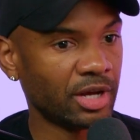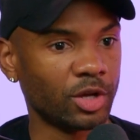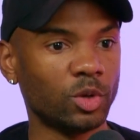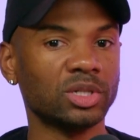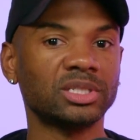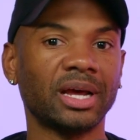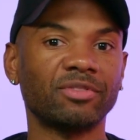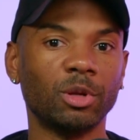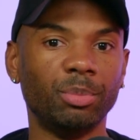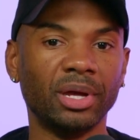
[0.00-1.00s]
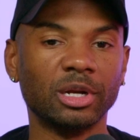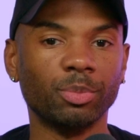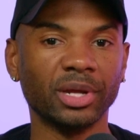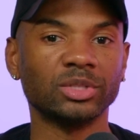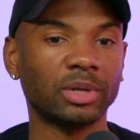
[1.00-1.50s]
You just have to be in a
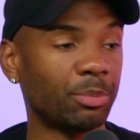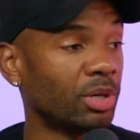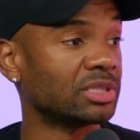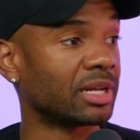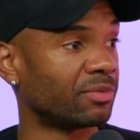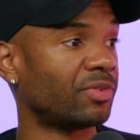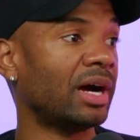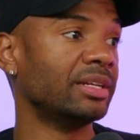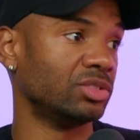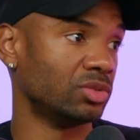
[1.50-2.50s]
place where that person can find you.